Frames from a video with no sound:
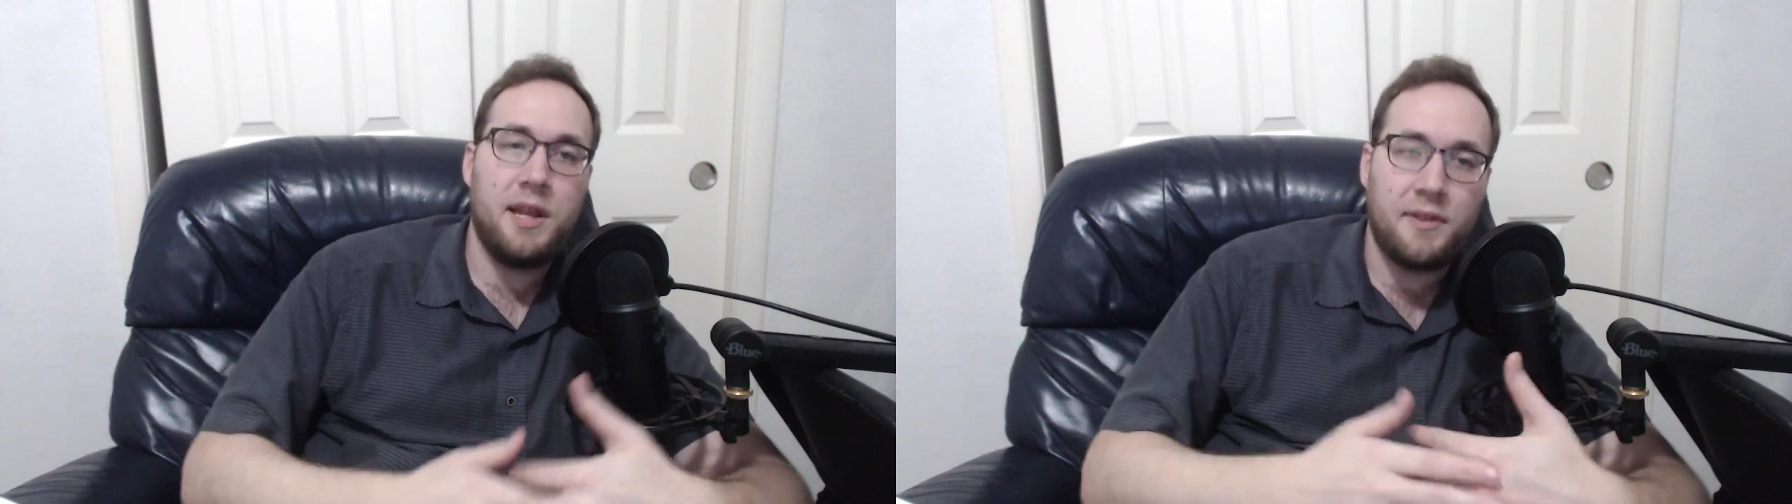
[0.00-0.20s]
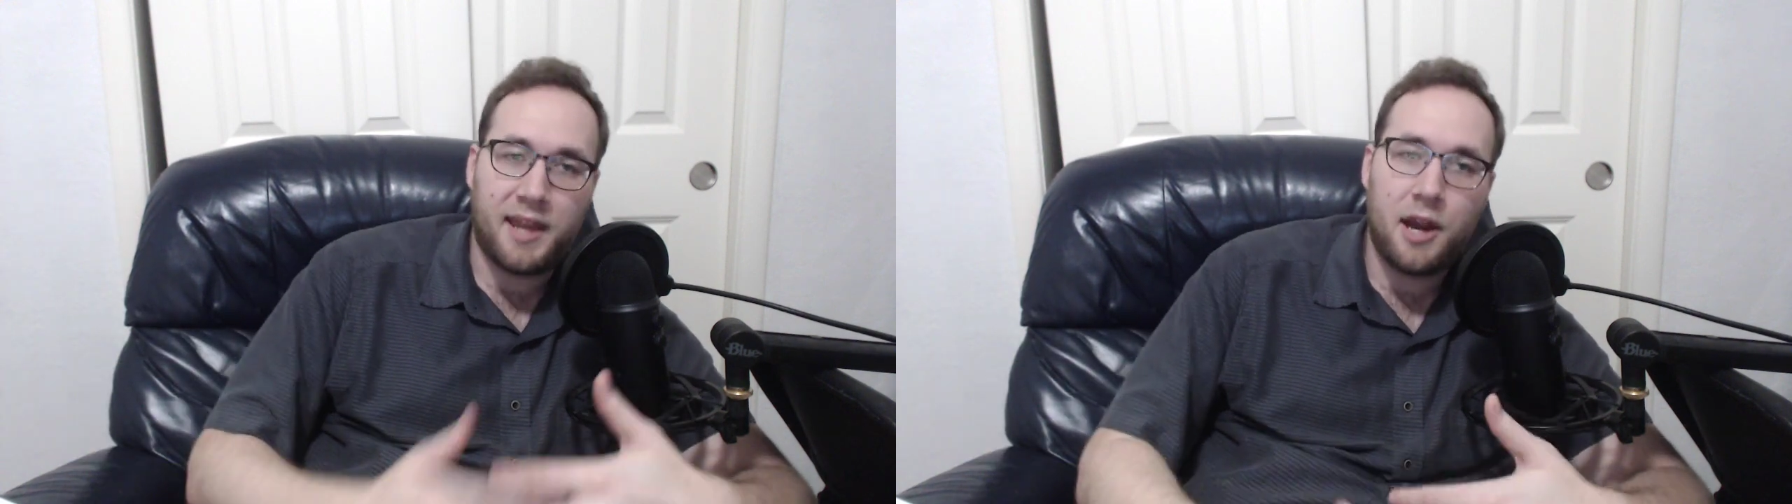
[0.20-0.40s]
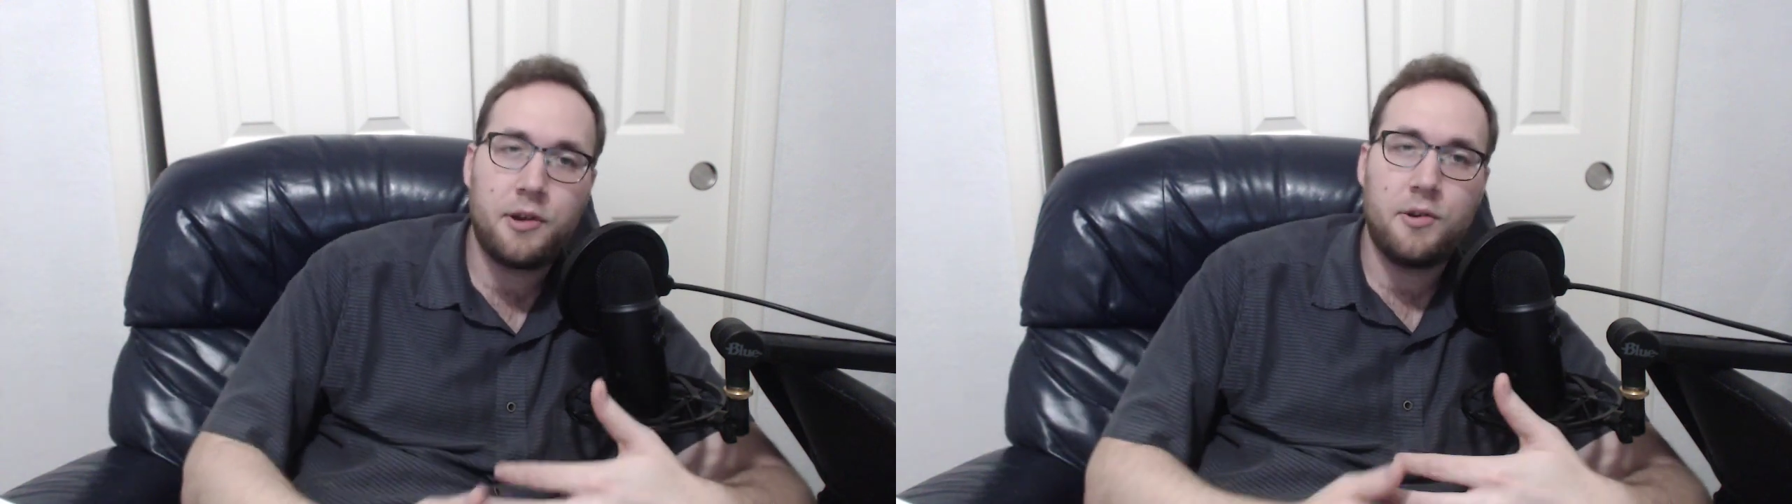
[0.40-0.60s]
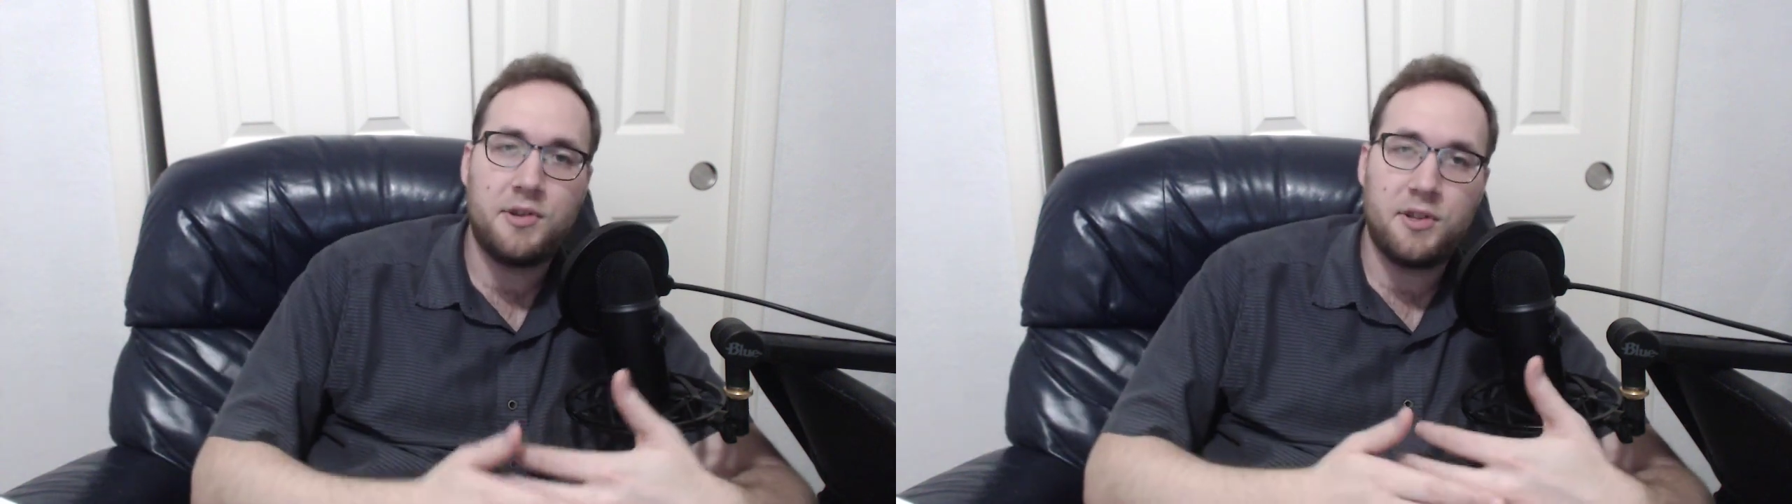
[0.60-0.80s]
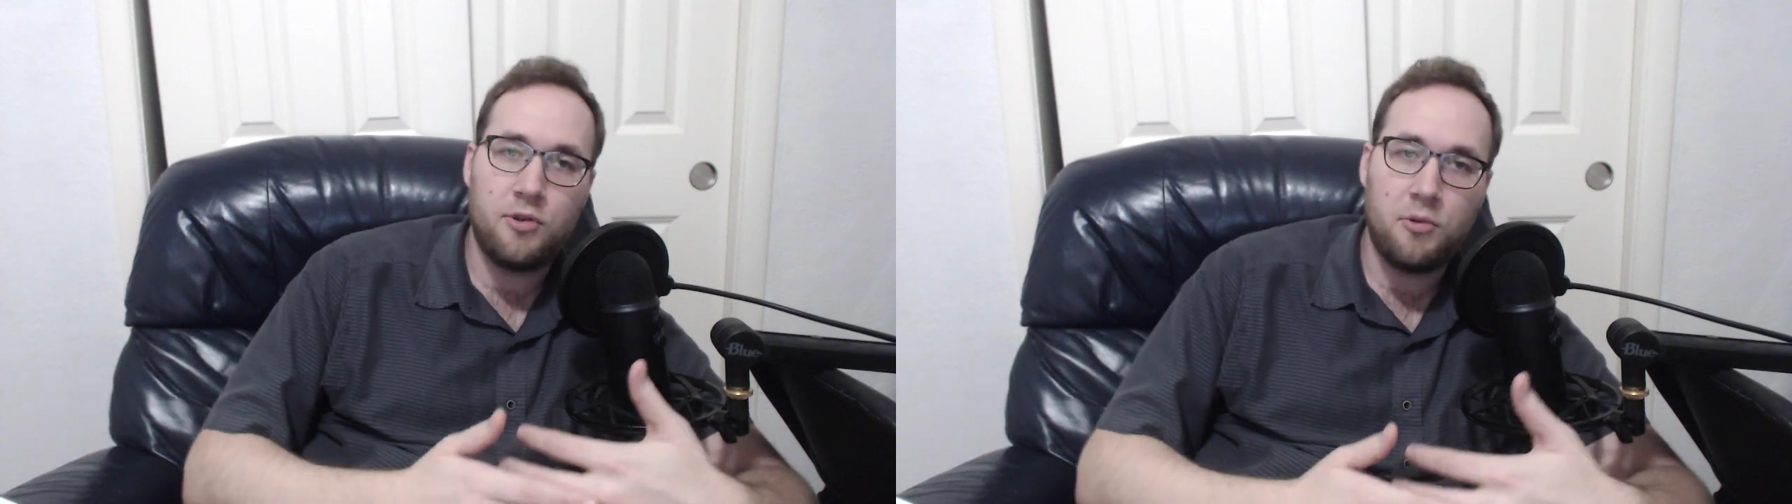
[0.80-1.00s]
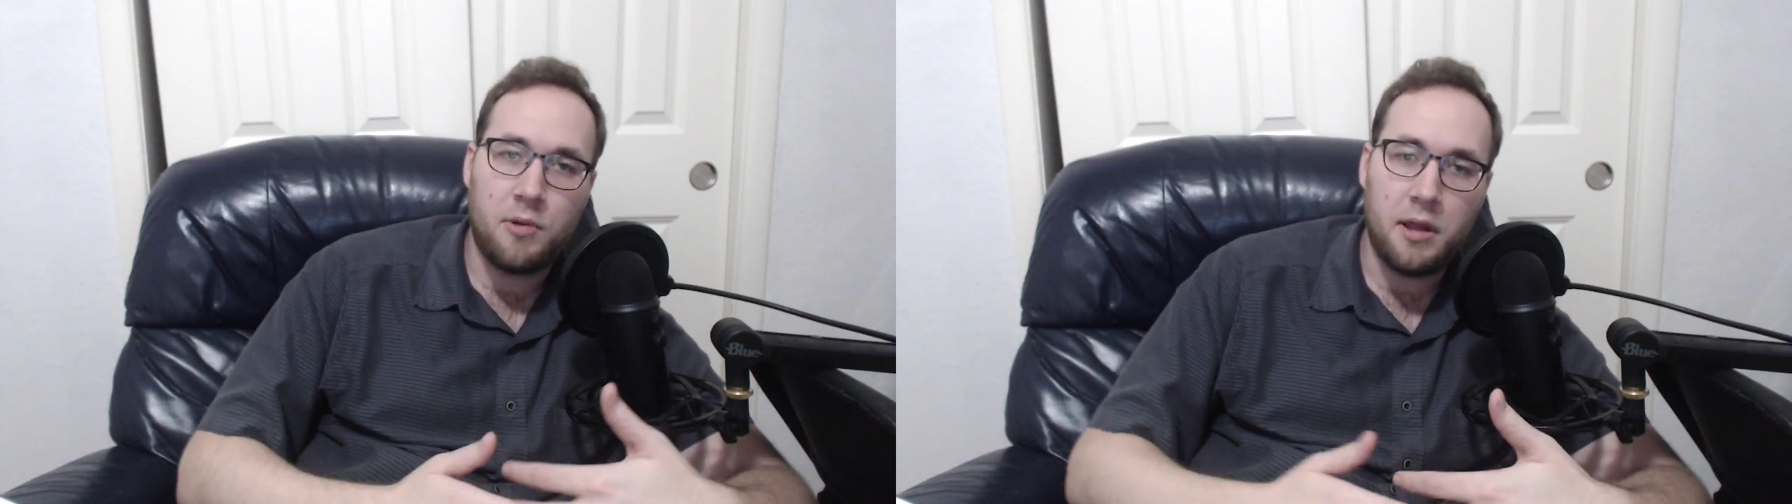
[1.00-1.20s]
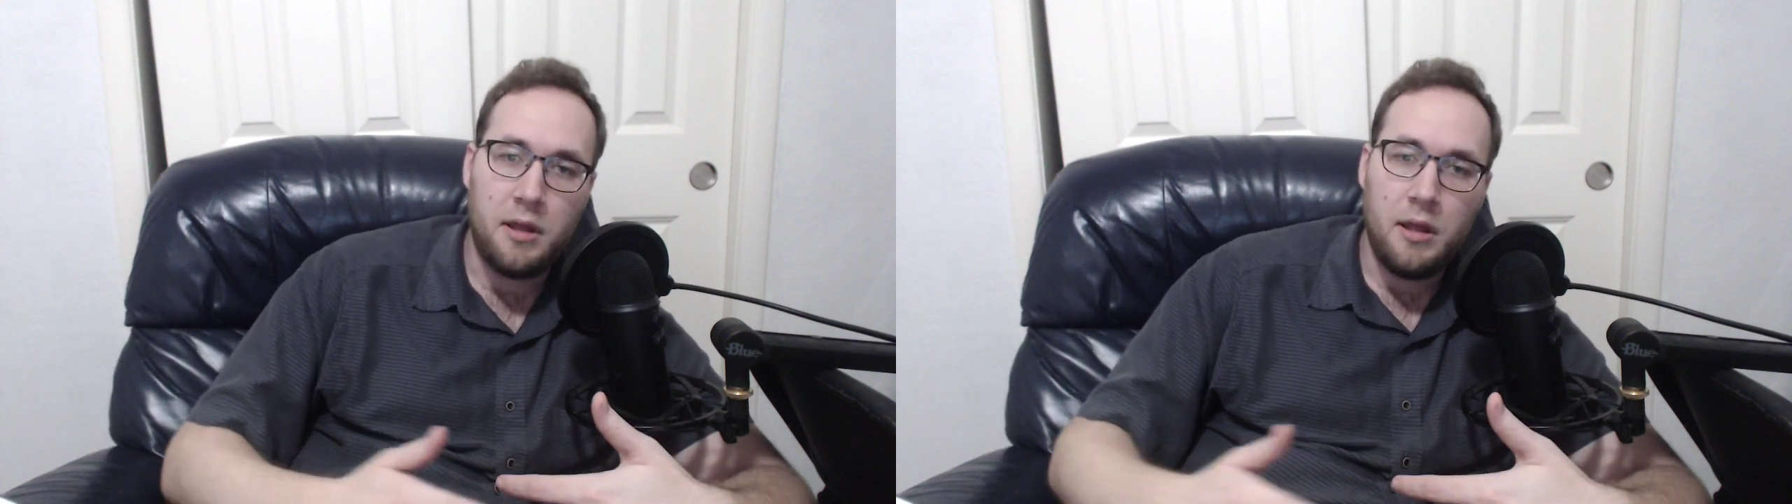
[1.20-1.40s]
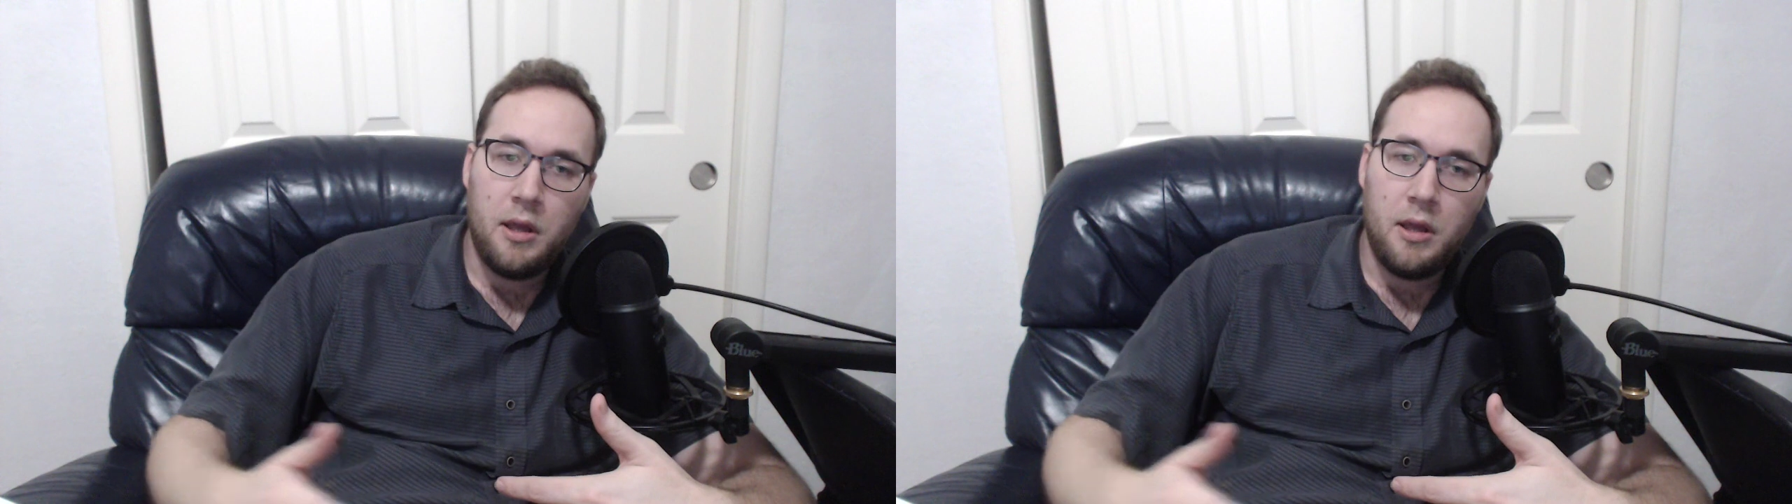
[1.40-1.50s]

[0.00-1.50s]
and the characters and knew what